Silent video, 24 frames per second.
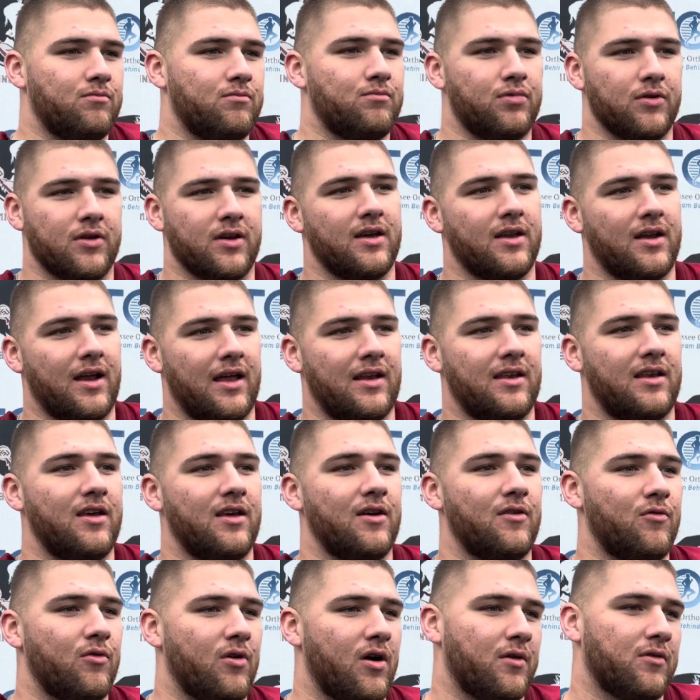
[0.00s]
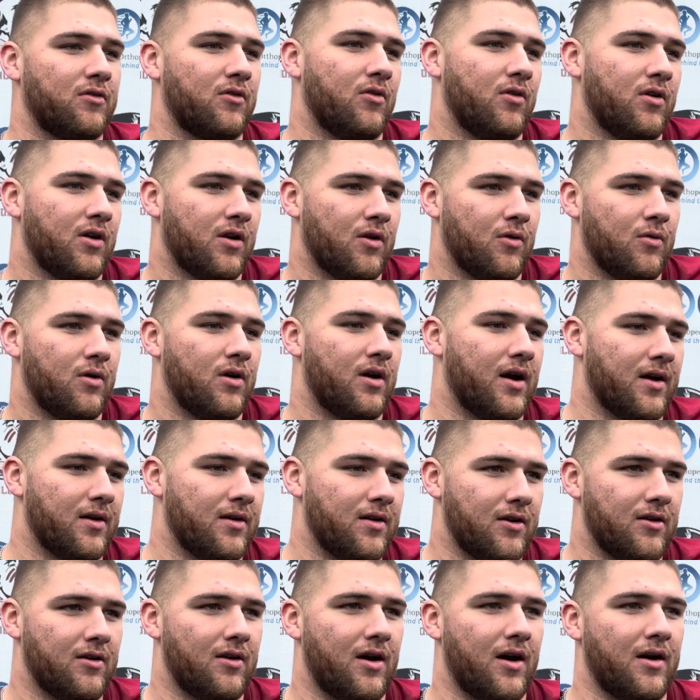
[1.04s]
pretty good idea of where I was going, where I,
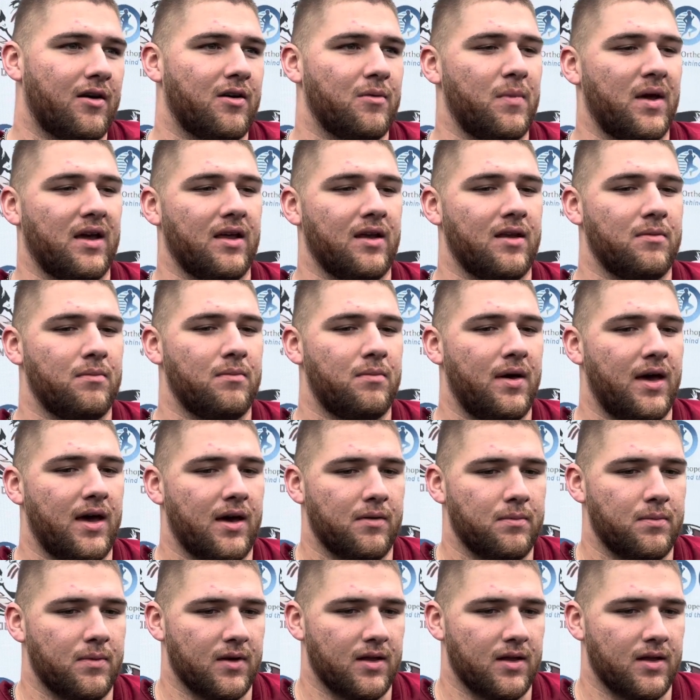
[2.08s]
you know, I could make an impact.